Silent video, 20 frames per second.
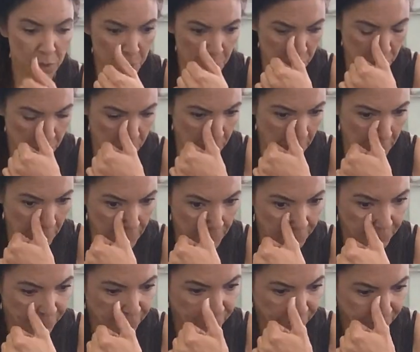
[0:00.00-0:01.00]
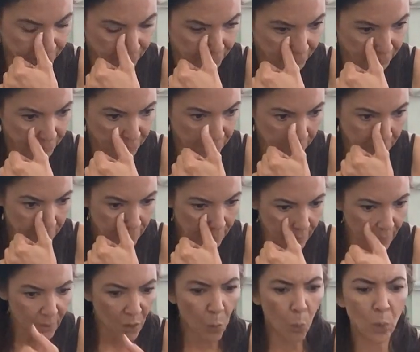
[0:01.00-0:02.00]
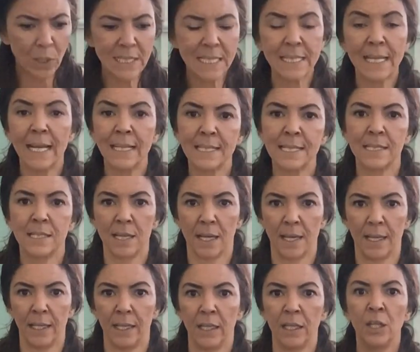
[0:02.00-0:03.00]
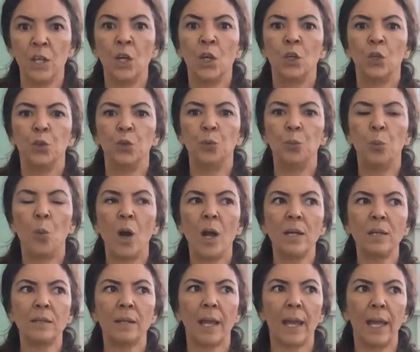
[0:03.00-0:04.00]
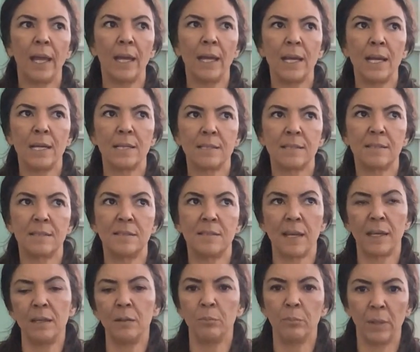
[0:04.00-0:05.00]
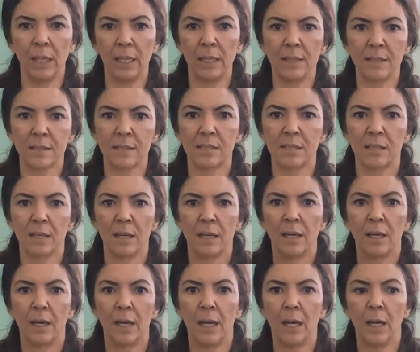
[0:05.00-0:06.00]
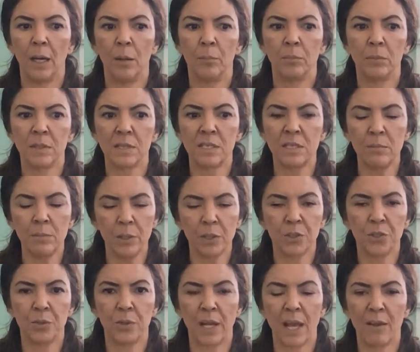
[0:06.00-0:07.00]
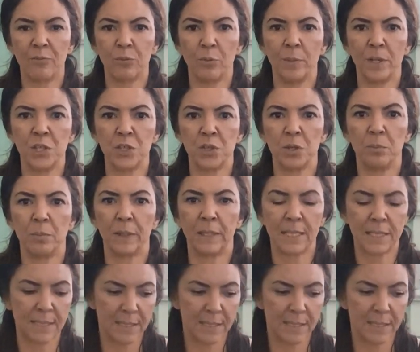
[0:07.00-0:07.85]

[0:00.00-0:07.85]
so to speak. Once that's done, you want a statement similar to an affirmation, but a